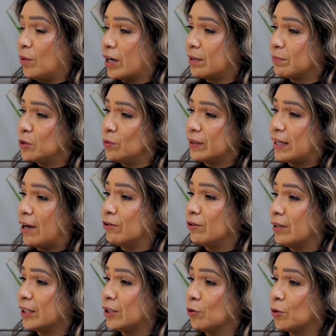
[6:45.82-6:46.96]
walk up to a counter
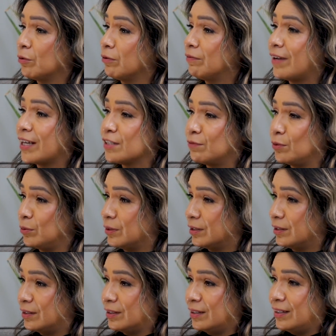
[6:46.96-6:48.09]
like you're ordering fast food
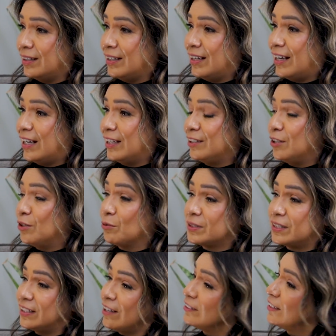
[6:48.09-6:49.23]
and you don't
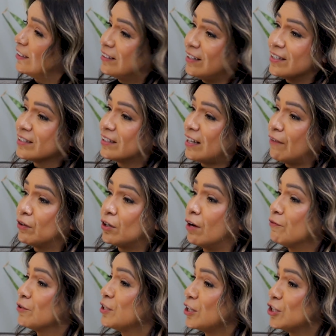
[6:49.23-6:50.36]
sit down at a desk and have a
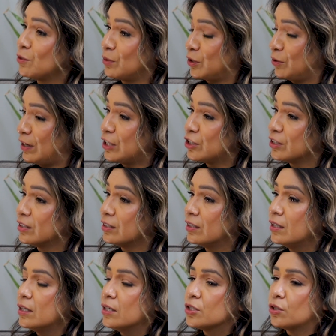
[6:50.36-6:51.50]
conversation with your agent.
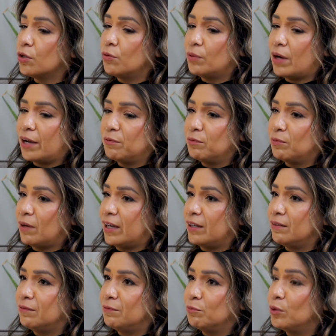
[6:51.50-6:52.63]
So
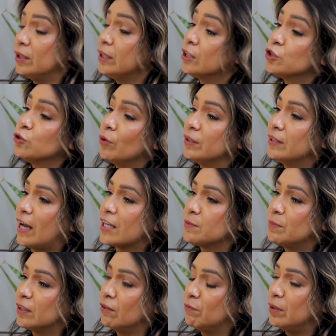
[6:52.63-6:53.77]
I really enjoyed the
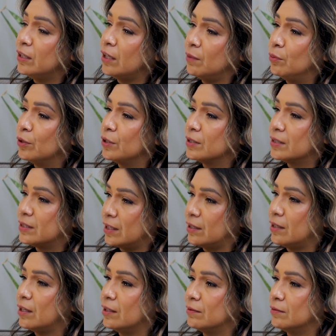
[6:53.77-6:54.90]
aspect of being able to sit
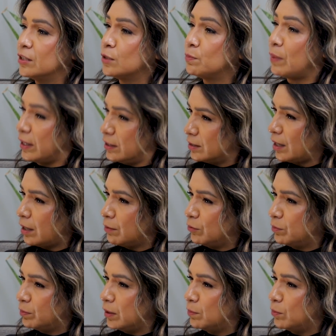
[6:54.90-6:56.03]
and spend time
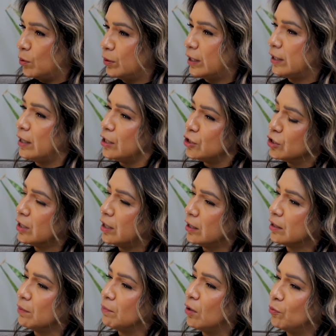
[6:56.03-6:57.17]
with people and educate
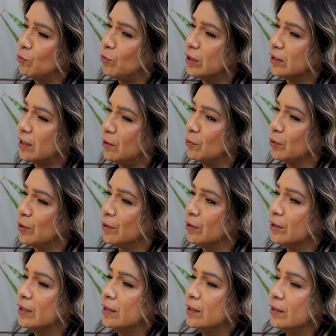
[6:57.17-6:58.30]
them on what they were
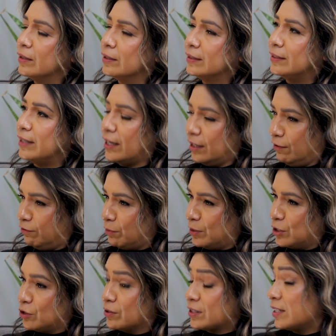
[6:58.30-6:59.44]
getting from
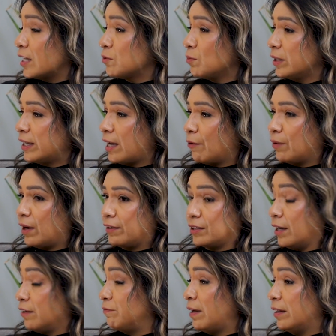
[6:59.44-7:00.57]
insurance. And that's really how
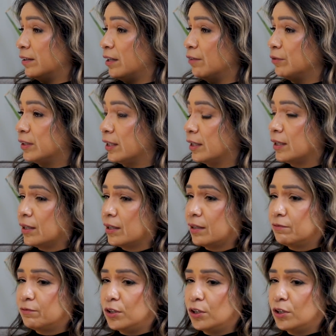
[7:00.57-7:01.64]
I fell in love with it. And,